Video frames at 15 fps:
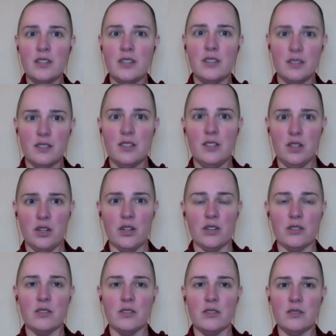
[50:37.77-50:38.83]
You're
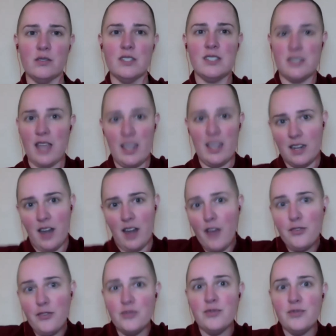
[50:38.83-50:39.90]
sane
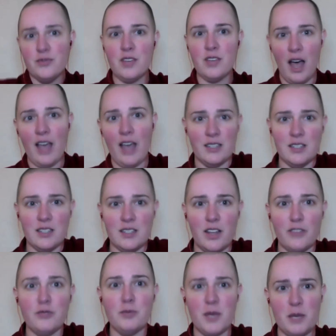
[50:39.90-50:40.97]
enough, kind
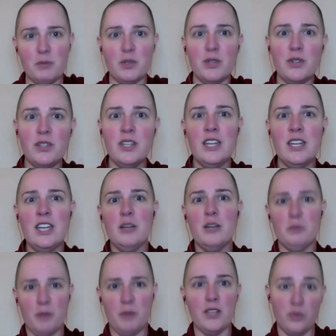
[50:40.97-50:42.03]
enough people,
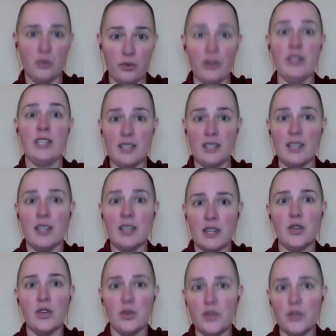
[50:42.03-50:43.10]
but you really need a
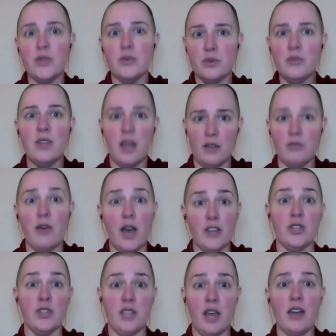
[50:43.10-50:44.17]
guru, a
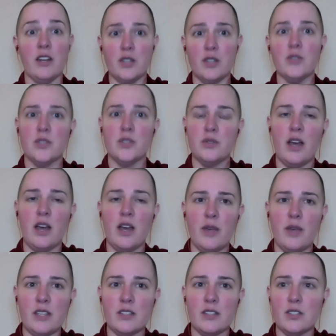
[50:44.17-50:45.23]
Vajrayana guru, not a
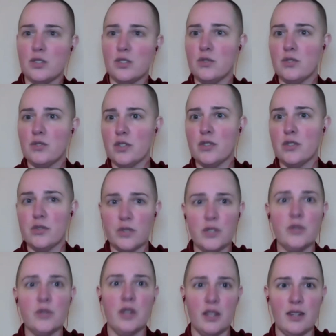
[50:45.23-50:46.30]
regular sutra guru.
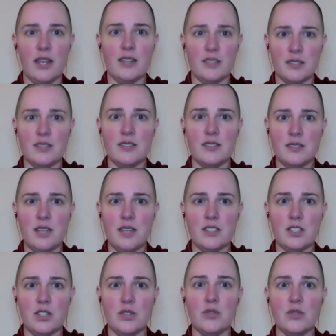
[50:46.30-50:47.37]
And that's that's
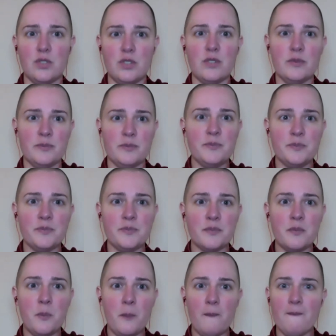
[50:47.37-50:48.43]
huge.
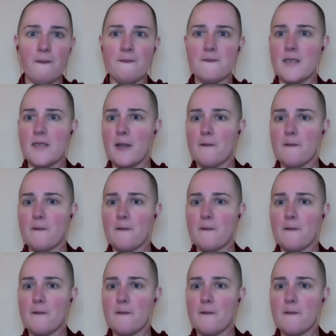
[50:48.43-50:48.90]
Yeah.